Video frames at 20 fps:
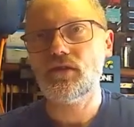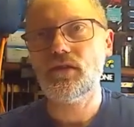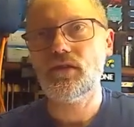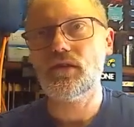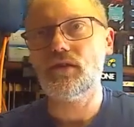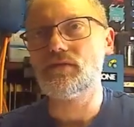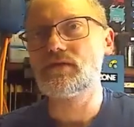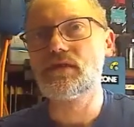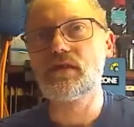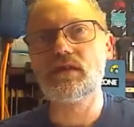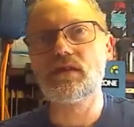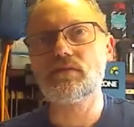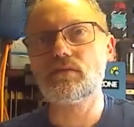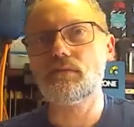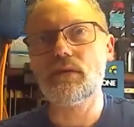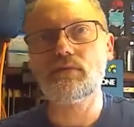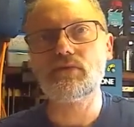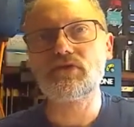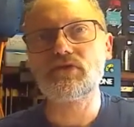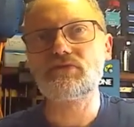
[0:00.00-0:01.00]
It was the days when
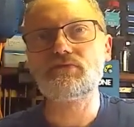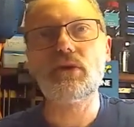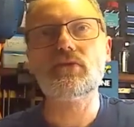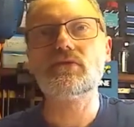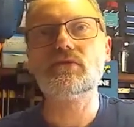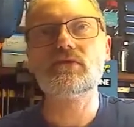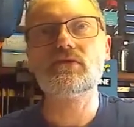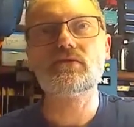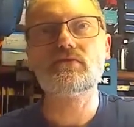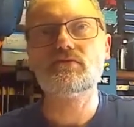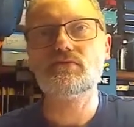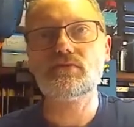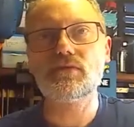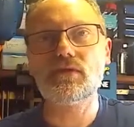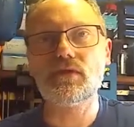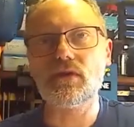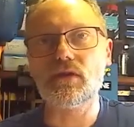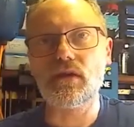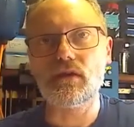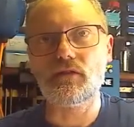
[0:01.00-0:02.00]
people smoked
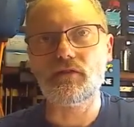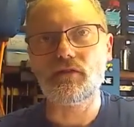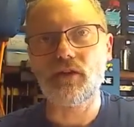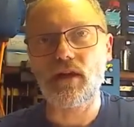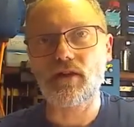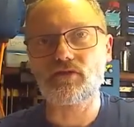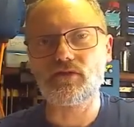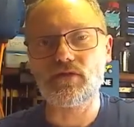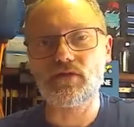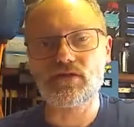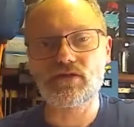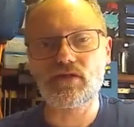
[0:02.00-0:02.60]
in factories,